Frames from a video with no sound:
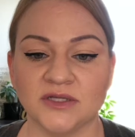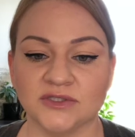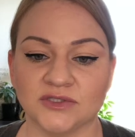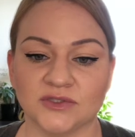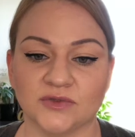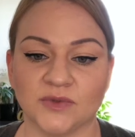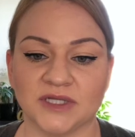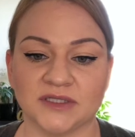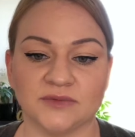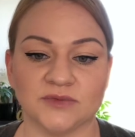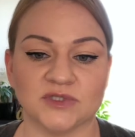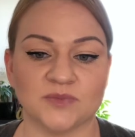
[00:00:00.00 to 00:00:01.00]
to quickly
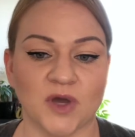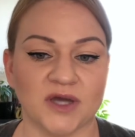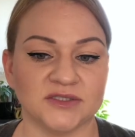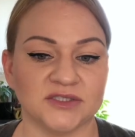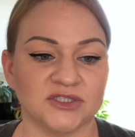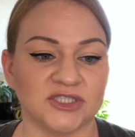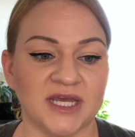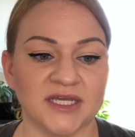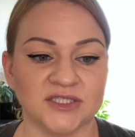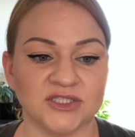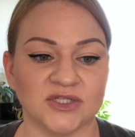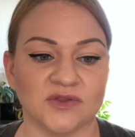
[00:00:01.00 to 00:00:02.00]
respond to
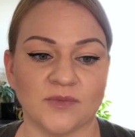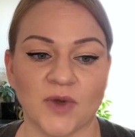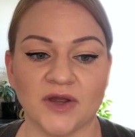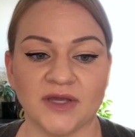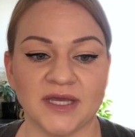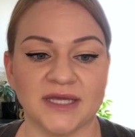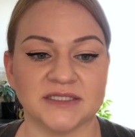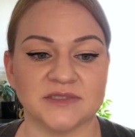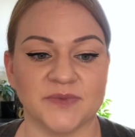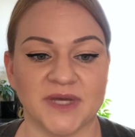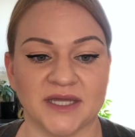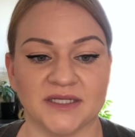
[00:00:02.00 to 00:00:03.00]
change in the market and
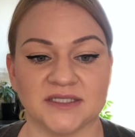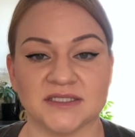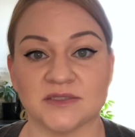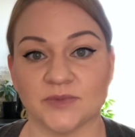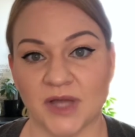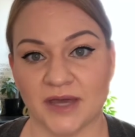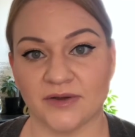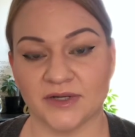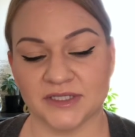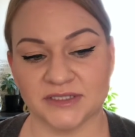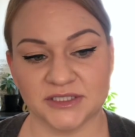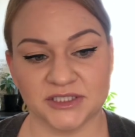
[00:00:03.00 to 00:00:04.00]
demand and supplier
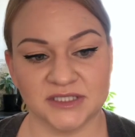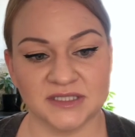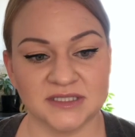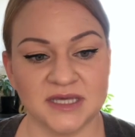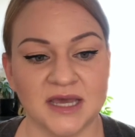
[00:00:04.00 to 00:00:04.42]
conditions.